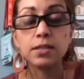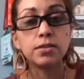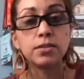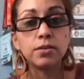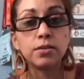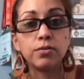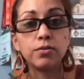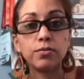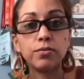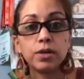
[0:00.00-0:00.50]

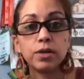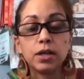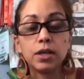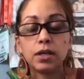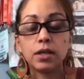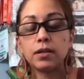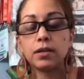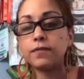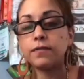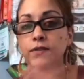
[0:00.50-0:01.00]
So
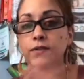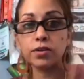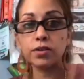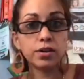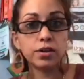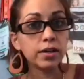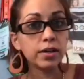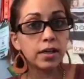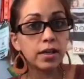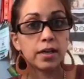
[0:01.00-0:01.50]
if you're
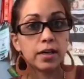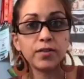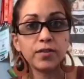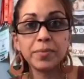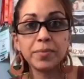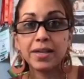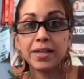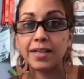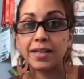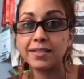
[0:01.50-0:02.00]
cooking, if you're
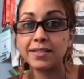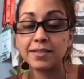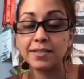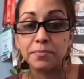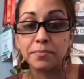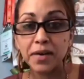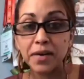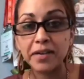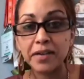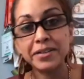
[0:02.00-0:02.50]
making
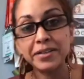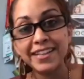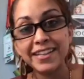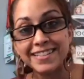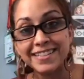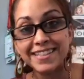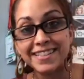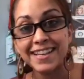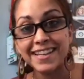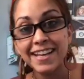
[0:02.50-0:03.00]
some
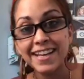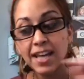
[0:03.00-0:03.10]
brownies,